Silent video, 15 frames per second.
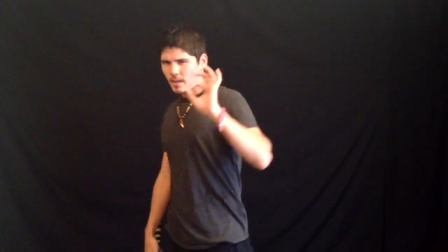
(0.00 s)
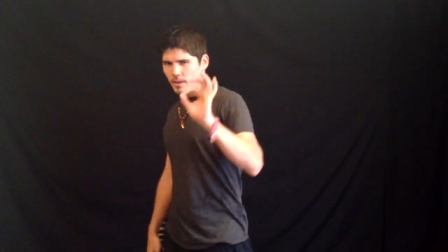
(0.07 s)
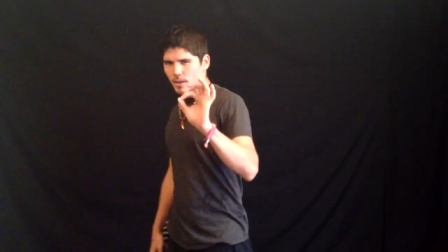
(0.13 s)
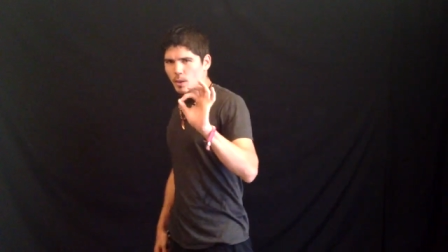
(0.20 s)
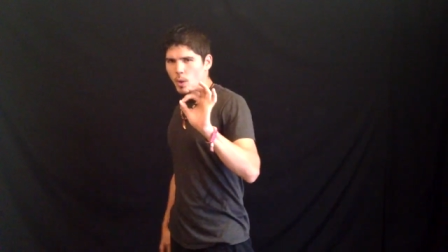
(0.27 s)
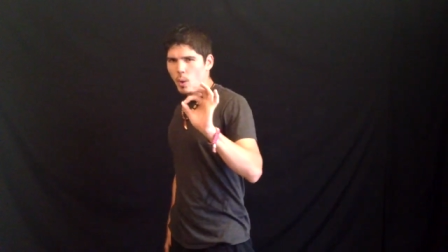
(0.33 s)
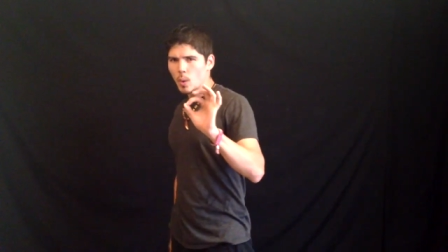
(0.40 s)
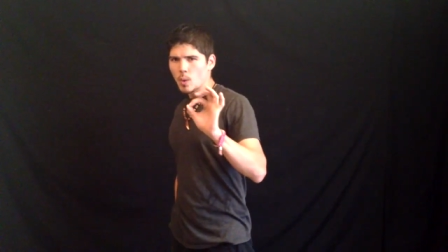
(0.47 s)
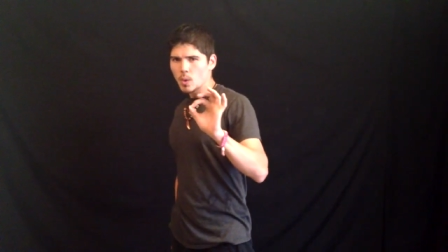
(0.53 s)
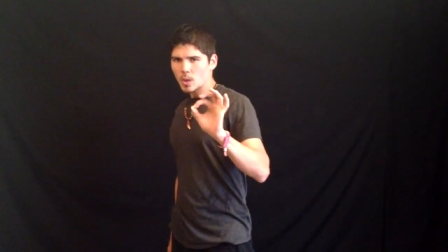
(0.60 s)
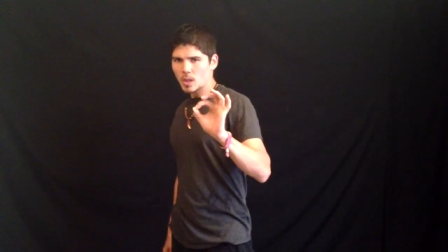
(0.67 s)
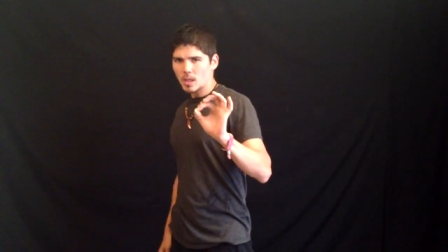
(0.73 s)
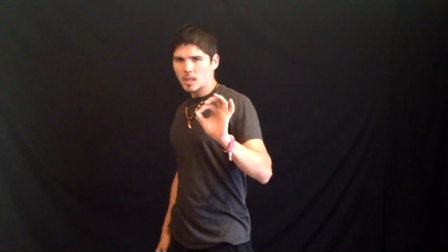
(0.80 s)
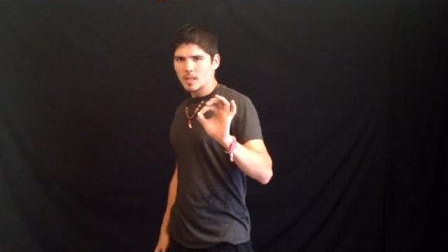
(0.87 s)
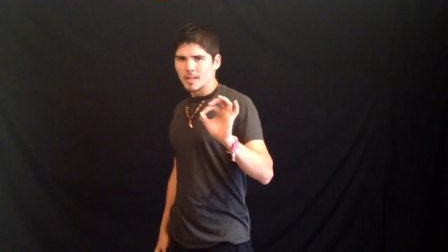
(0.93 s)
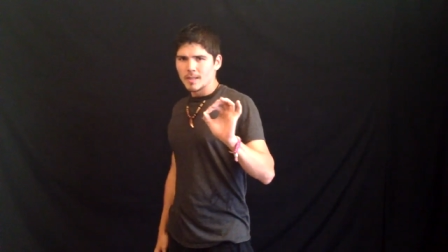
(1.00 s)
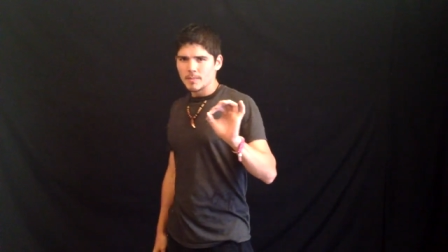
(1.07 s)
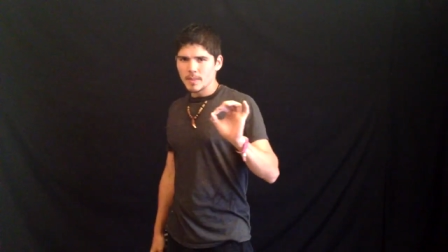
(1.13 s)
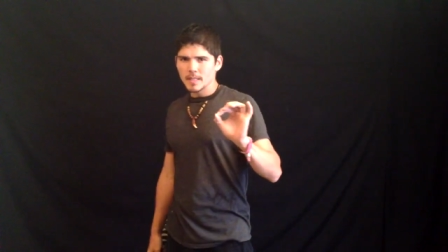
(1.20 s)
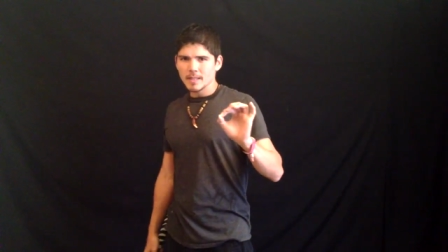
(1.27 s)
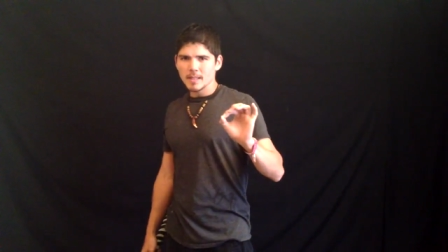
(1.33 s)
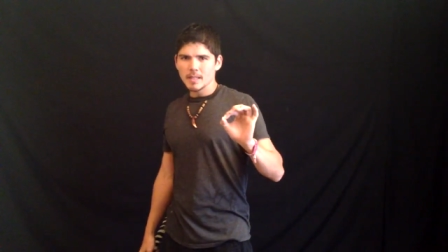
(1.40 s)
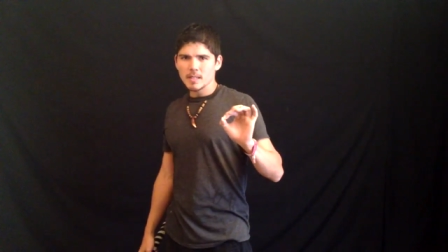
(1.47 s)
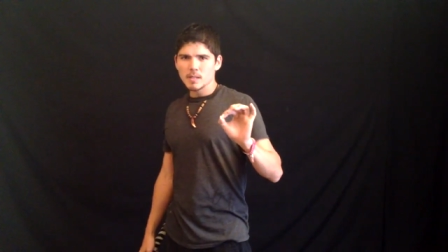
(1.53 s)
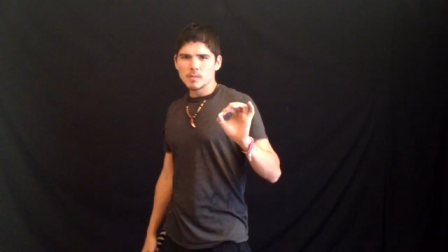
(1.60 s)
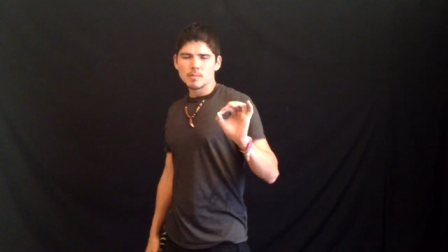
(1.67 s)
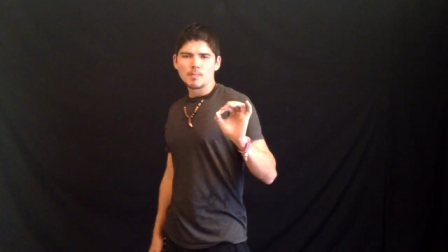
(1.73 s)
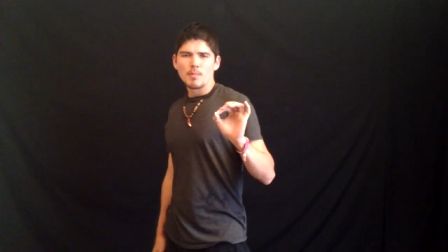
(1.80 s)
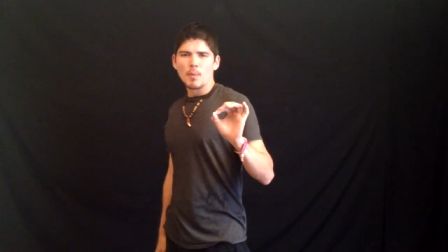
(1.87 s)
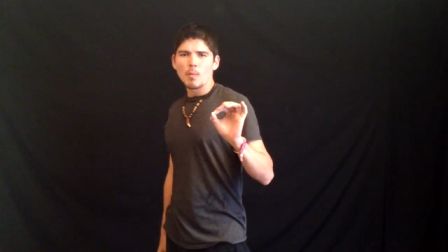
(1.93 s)
the core
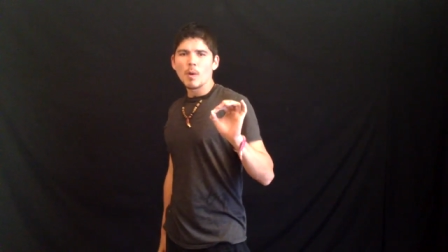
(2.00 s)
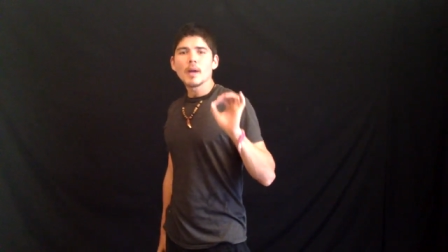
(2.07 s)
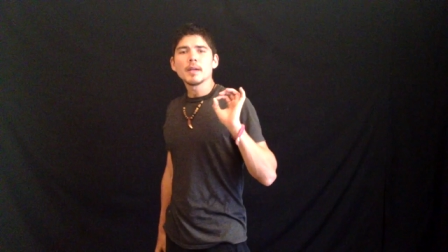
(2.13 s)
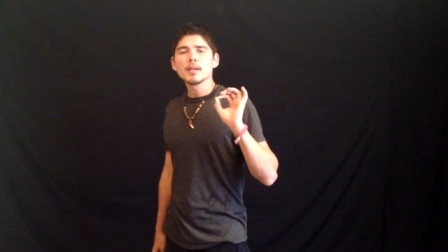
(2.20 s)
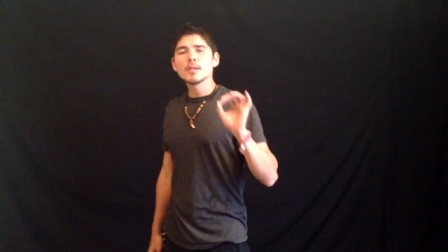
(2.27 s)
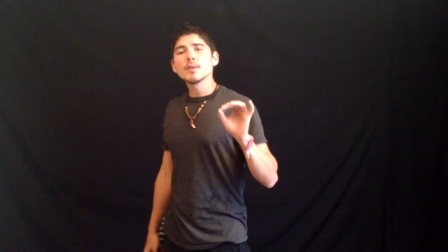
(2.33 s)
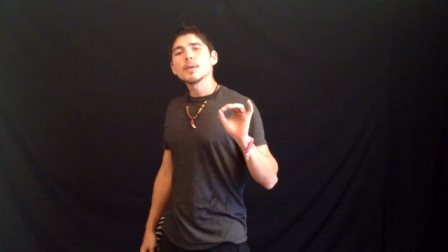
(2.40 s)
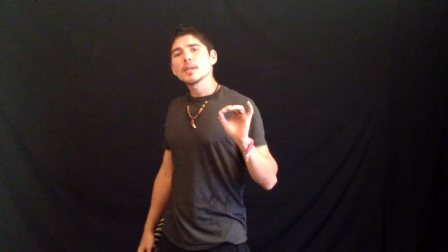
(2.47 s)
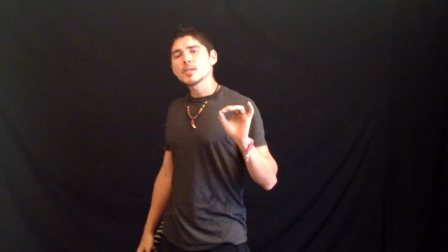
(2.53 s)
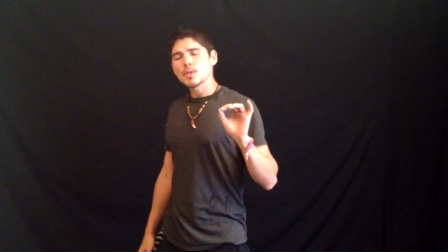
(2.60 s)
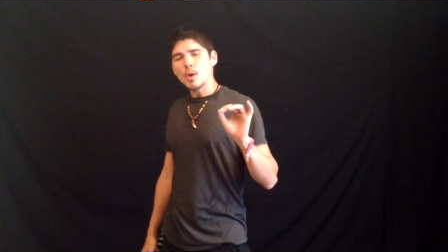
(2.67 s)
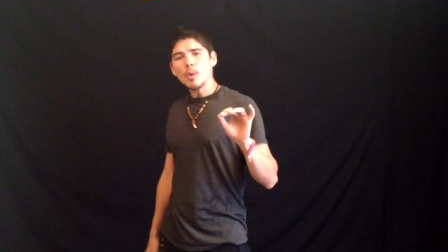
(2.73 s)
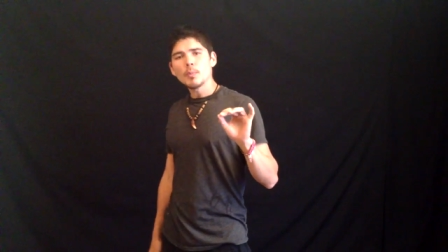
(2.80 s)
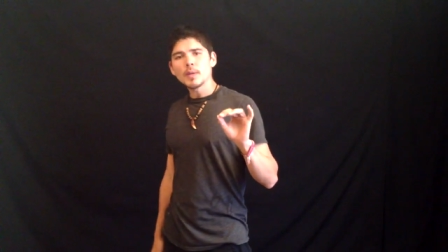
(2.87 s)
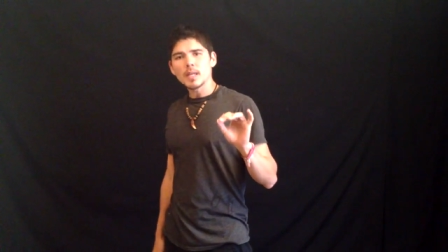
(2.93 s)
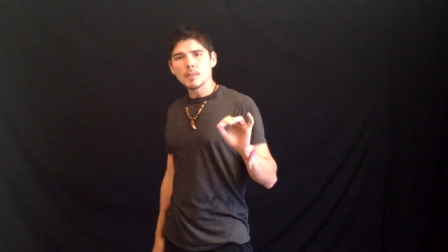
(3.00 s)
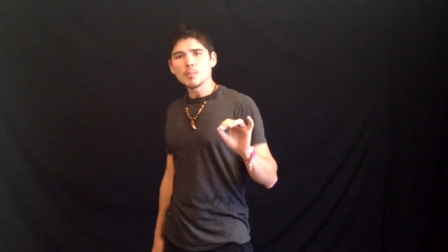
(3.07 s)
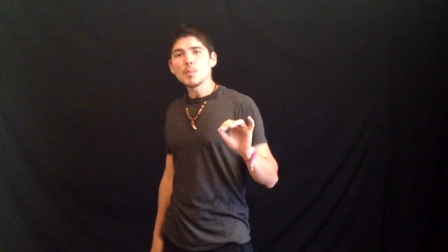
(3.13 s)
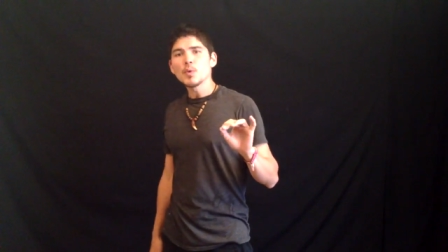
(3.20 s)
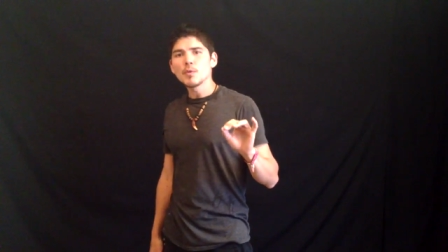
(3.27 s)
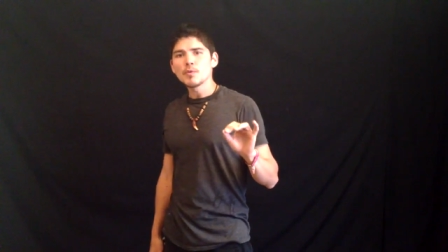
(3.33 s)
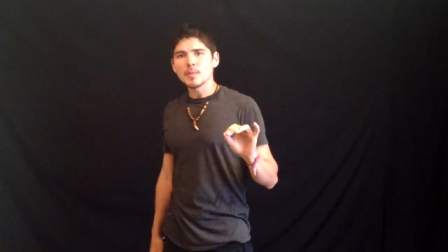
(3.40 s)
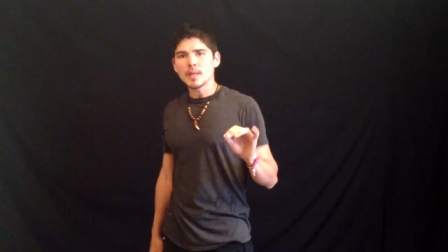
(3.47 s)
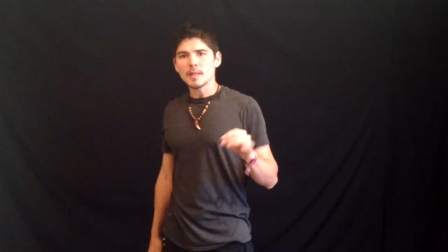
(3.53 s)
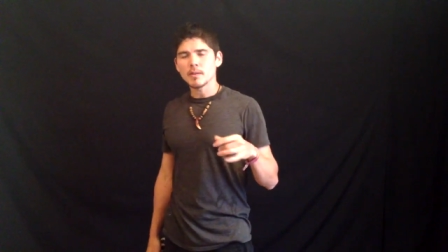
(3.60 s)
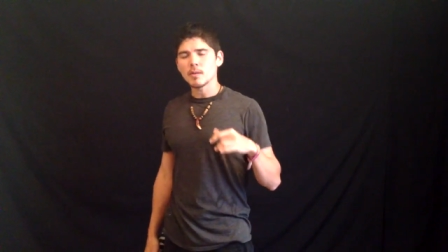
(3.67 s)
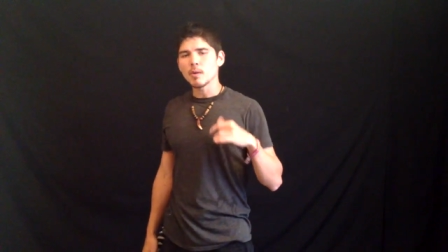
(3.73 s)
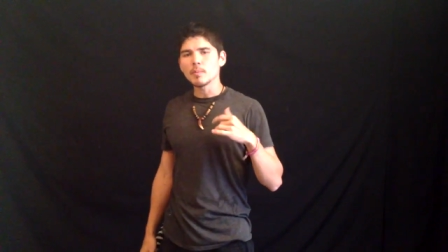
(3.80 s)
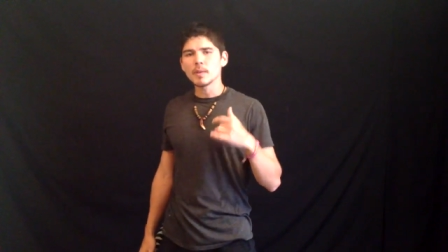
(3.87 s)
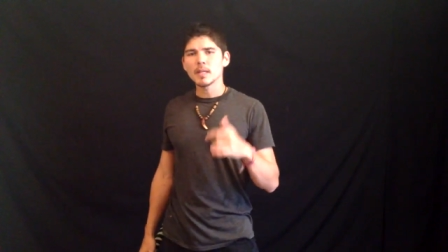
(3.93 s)
because what you're doing is you're opening movement.
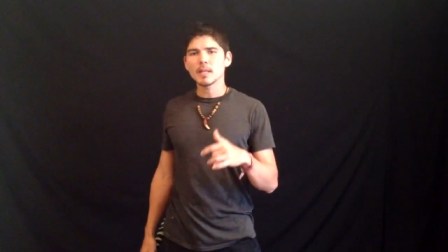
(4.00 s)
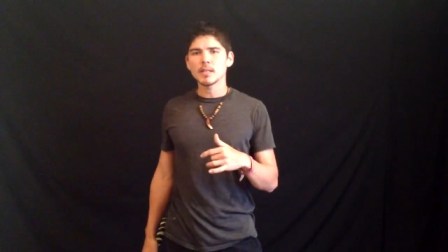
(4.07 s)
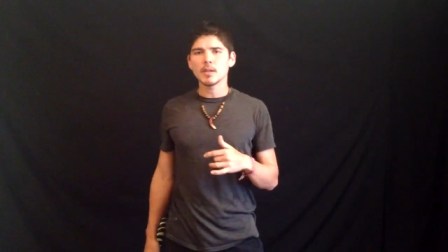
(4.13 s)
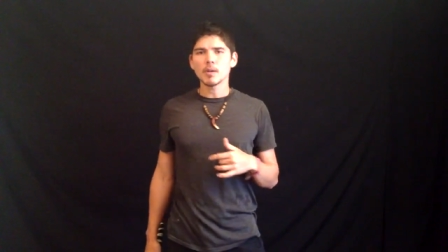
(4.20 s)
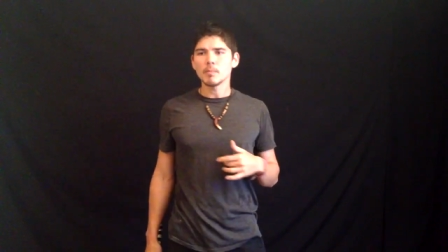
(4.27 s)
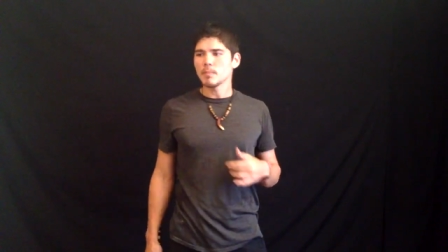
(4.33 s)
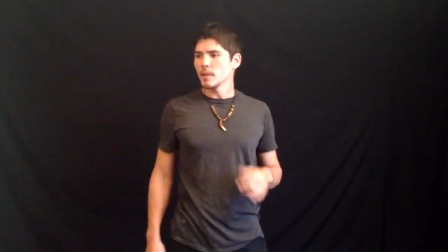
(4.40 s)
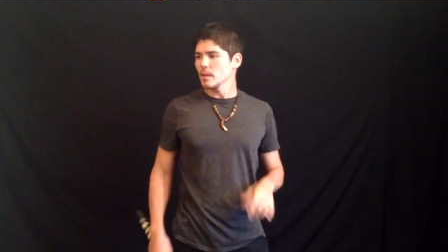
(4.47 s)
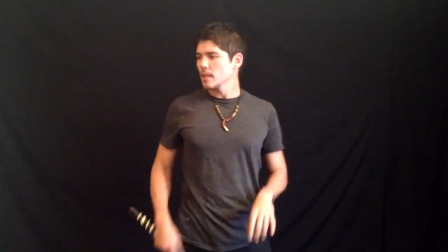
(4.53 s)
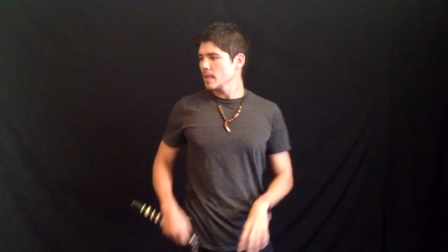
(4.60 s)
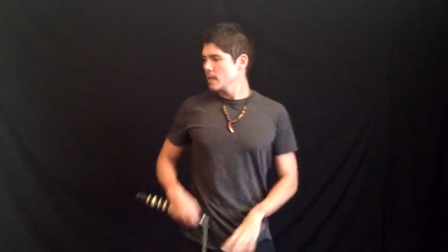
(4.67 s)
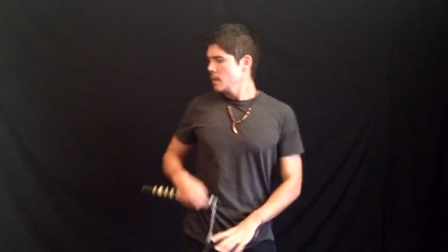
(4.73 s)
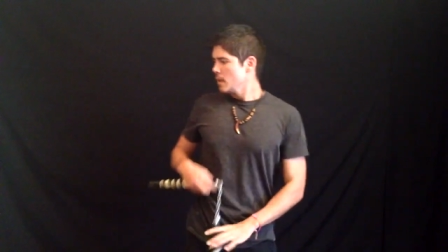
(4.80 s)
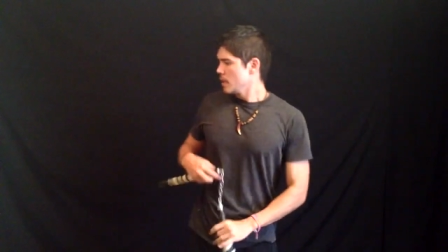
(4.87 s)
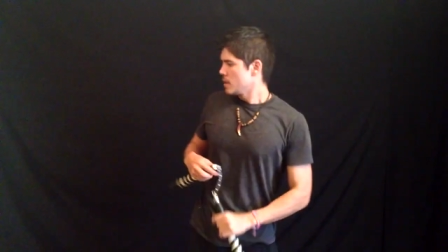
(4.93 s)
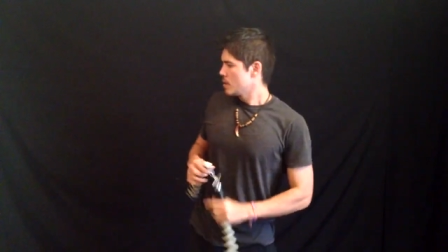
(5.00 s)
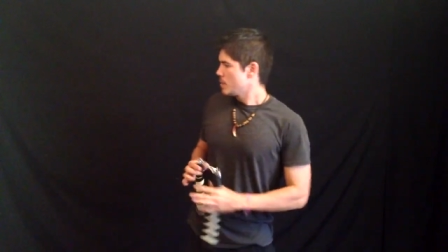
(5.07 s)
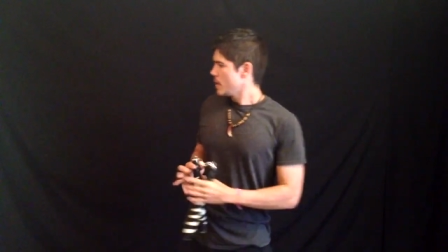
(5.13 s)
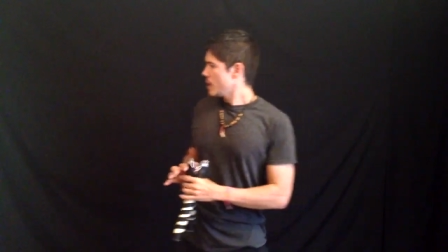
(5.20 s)
You're opening your ability to